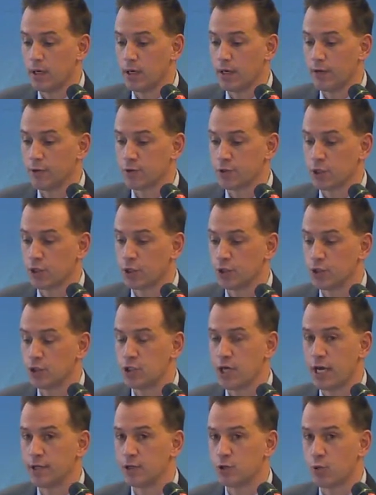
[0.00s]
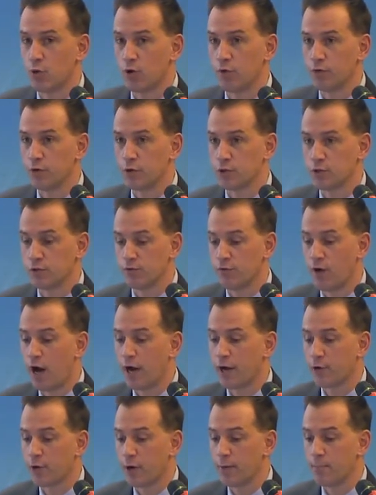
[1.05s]
There's a good 10, 12 years of
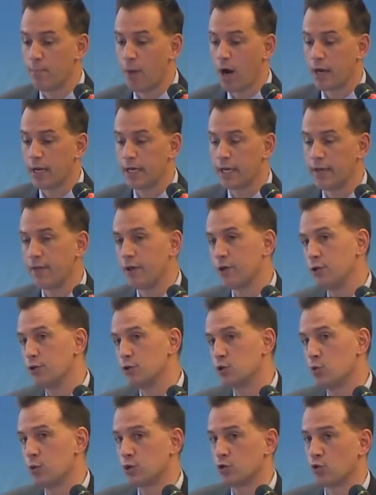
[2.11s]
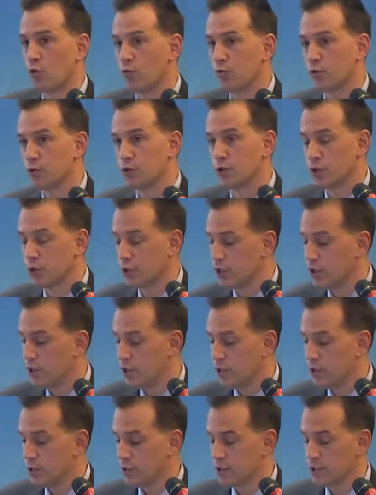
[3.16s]
high-grade mining, and then you switch over to the
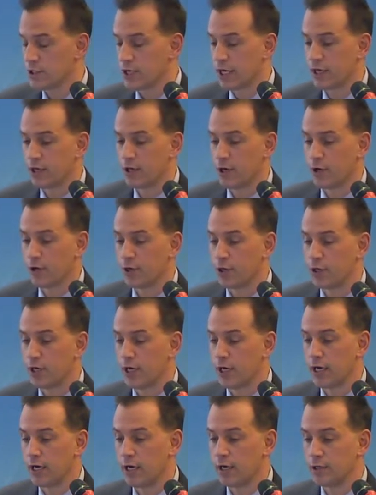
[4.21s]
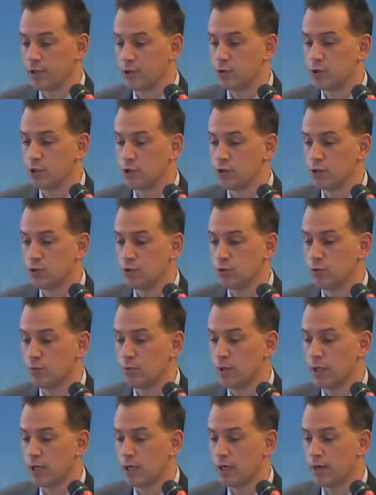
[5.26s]
secondary UG2
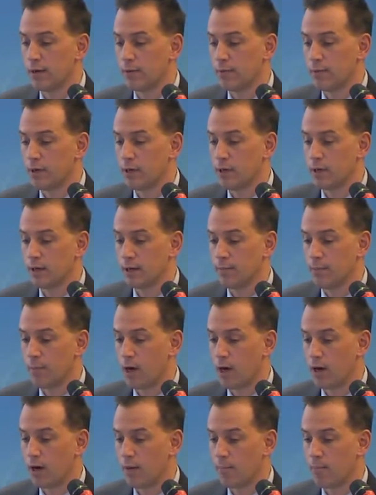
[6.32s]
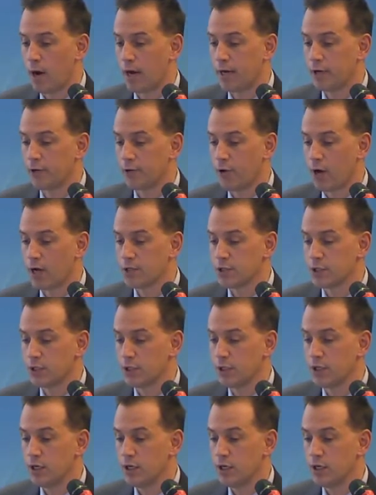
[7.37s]
mining horizon.